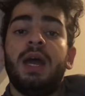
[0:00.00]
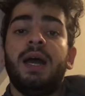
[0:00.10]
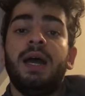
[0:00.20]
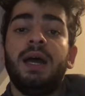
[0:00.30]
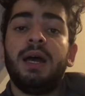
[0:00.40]

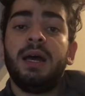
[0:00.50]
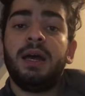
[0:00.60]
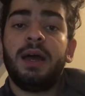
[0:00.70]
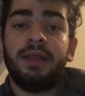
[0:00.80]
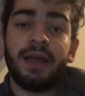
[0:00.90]

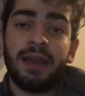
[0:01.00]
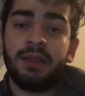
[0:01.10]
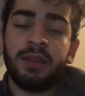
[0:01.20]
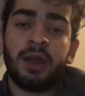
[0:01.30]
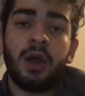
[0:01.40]
and then
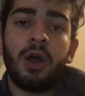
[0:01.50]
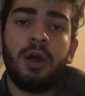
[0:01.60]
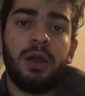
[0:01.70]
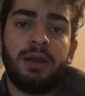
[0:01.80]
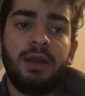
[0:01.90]
added in the
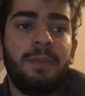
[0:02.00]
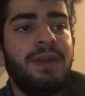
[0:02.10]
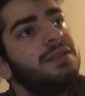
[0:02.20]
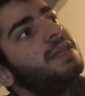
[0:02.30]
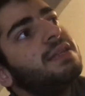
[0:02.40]
car, and then they
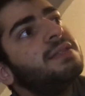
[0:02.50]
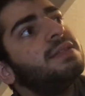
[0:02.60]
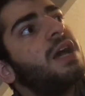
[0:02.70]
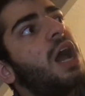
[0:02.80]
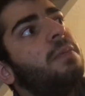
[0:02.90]
made it, yes,
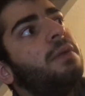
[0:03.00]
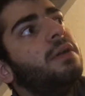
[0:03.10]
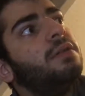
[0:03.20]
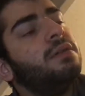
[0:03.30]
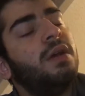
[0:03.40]
it's
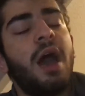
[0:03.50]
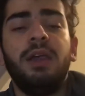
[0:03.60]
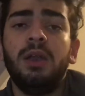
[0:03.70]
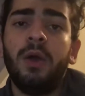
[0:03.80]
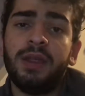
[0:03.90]
hybrid. I
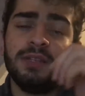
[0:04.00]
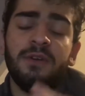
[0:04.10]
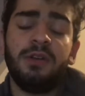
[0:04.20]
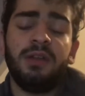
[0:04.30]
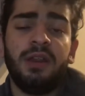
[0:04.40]
know it has
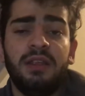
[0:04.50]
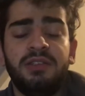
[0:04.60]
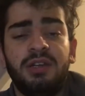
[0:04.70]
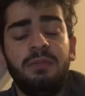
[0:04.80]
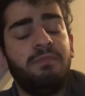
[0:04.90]

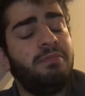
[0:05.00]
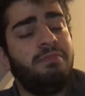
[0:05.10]
183